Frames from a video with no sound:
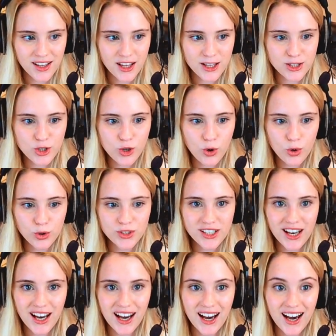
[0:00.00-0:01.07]
It's called
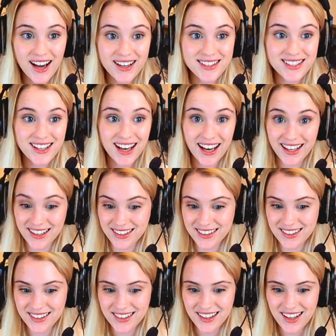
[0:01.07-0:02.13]

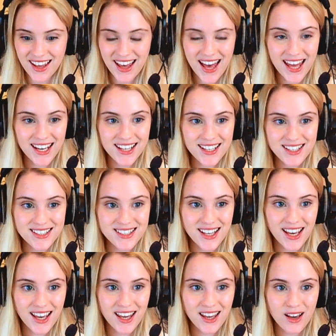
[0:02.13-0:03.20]
Artgaeth, and it is
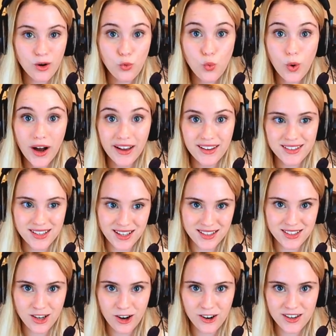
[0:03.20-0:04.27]
a Wild
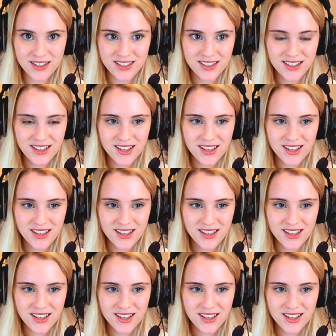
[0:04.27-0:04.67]
Hunt card.